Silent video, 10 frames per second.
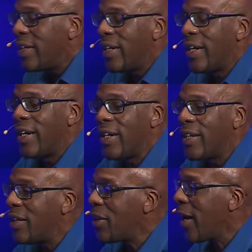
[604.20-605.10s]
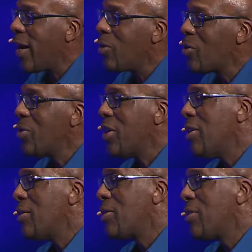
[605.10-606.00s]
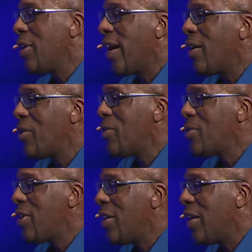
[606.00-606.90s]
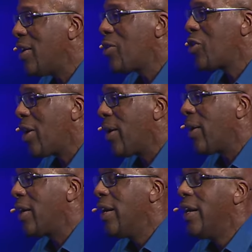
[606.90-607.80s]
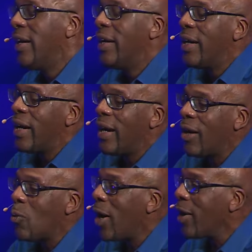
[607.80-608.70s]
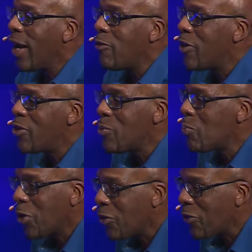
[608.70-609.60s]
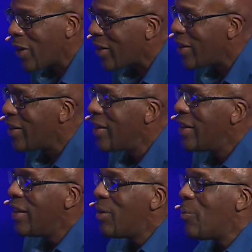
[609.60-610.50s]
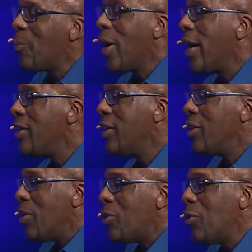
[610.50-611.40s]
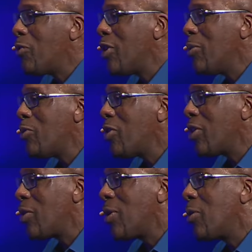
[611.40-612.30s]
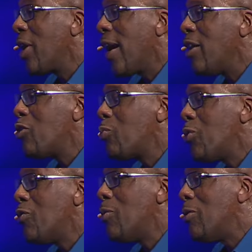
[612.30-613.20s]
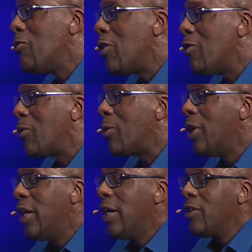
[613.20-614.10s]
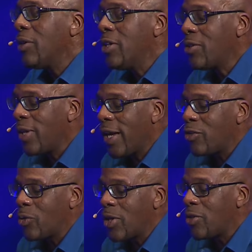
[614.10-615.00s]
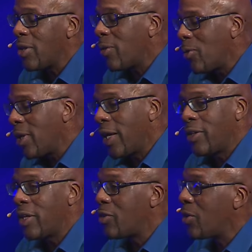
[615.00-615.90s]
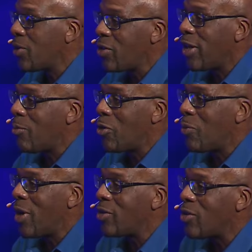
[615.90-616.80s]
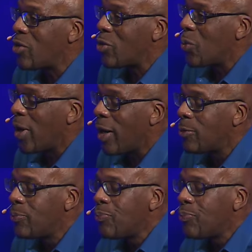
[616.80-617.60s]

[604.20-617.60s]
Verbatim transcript: And now 2 years, now you're sitting here sharing while life isn't perfect. Right. My goodness, you've come such a long way. God has proven to be faithful. So here's the last question, and really I think it's going to set up your message as well.